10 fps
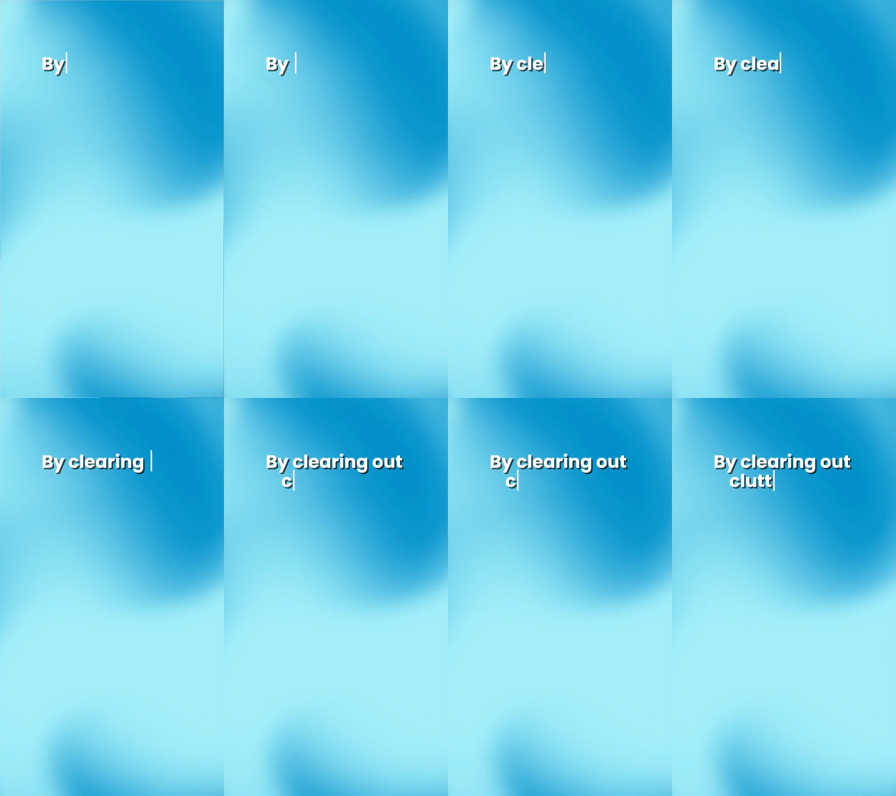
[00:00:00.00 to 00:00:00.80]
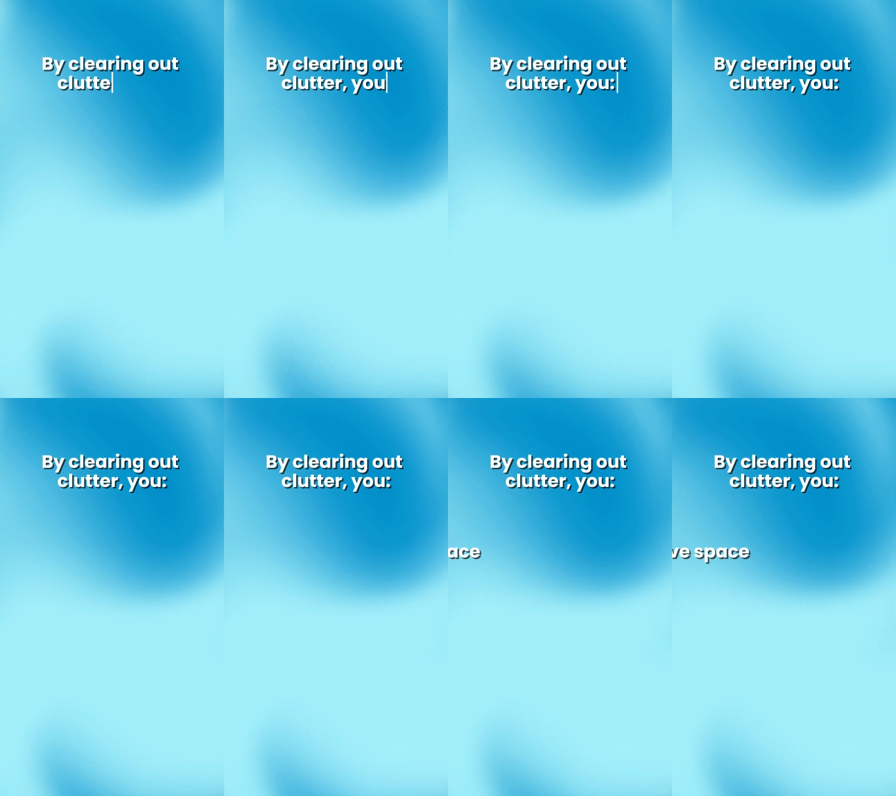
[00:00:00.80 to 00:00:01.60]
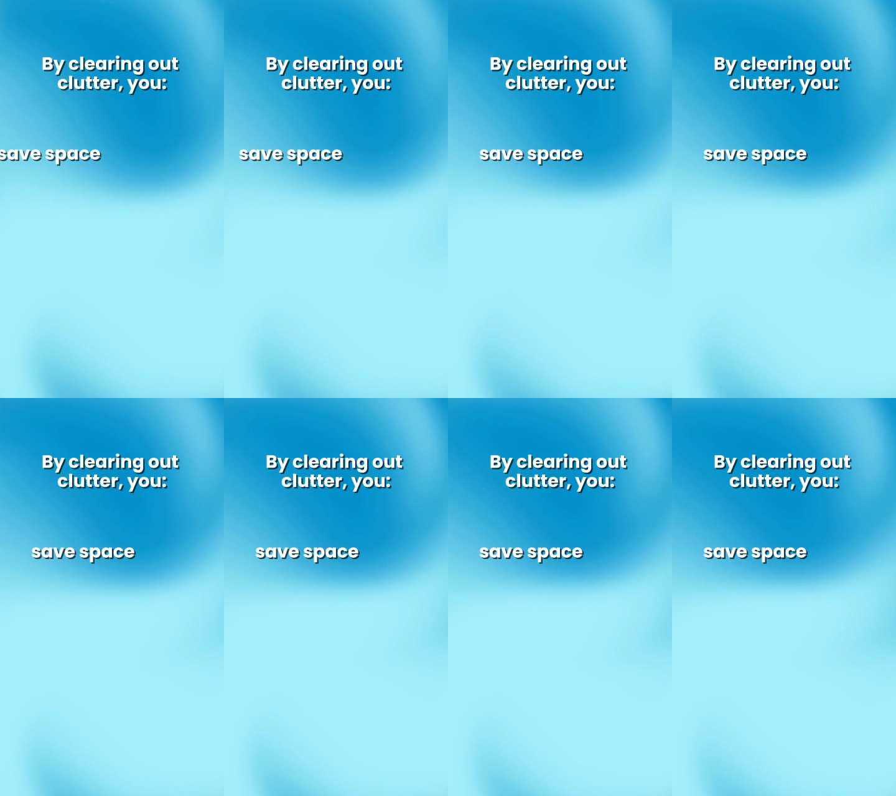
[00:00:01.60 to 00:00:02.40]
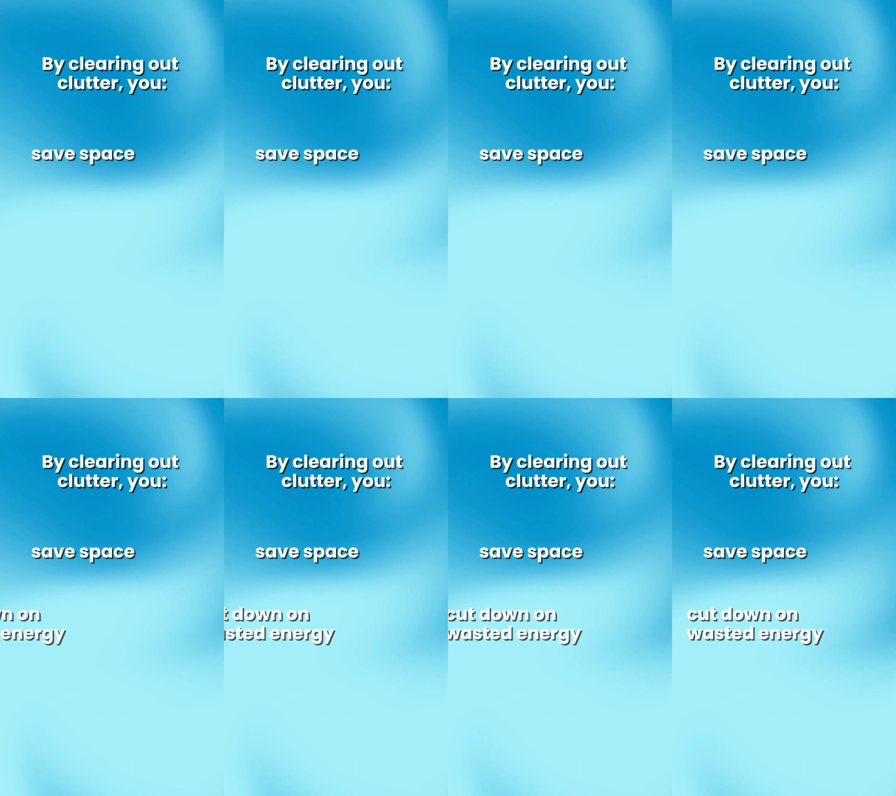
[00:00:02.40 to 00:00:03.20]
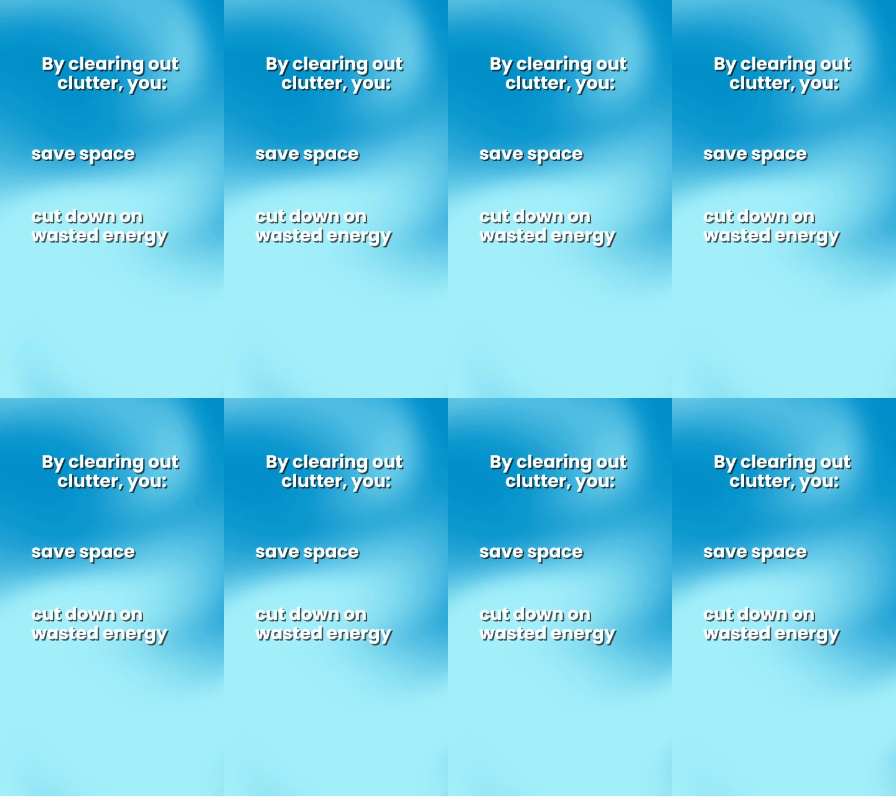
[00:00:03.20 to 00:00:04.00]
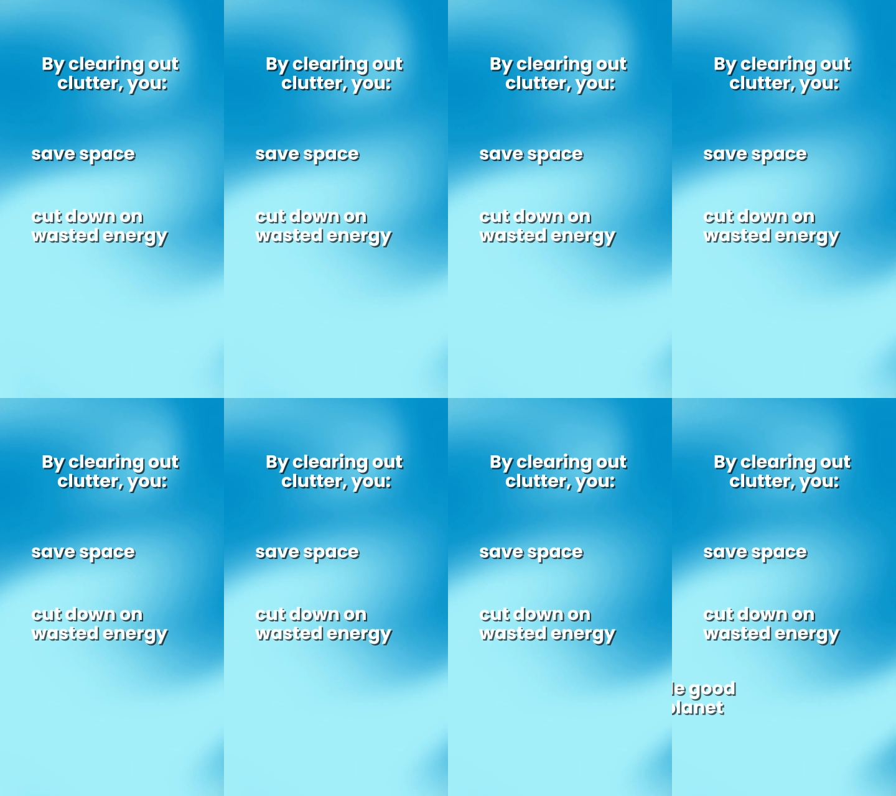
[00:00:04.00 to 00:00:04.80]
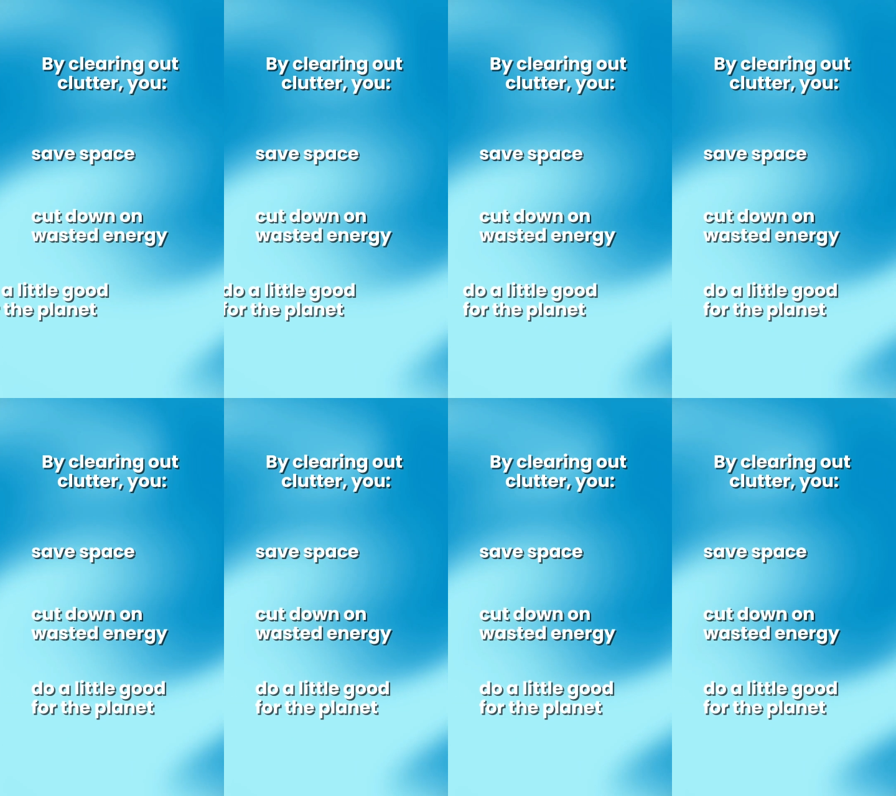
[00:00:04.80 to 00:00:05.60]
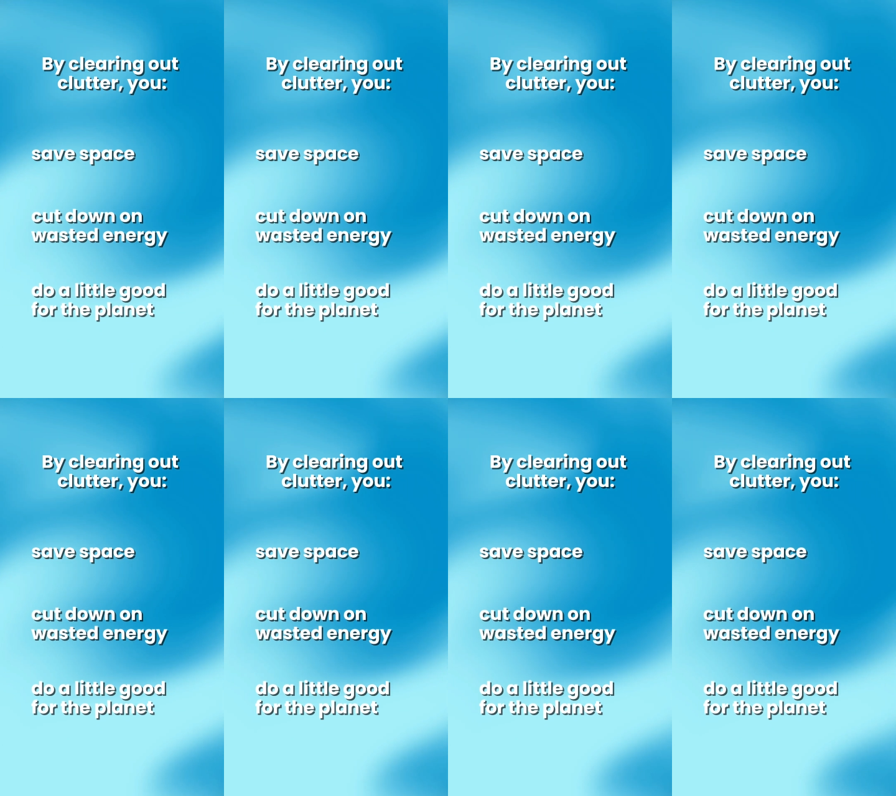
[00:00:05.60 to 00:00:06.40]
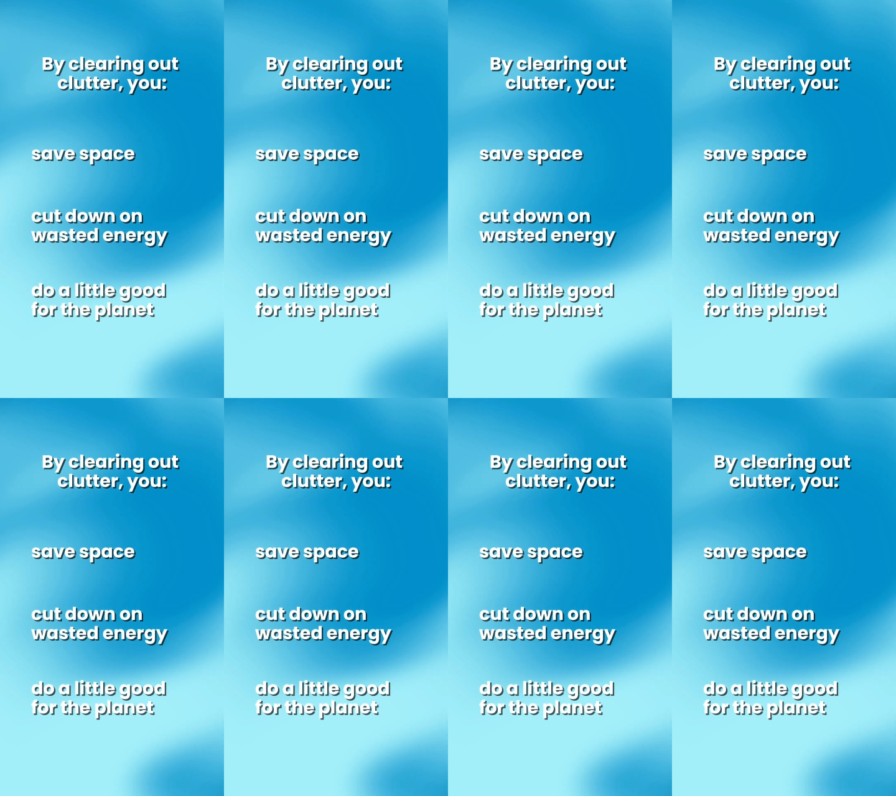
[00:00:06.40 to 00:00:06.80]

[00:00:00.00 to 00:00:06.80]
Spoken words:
No face is visible, so there are no lips to read.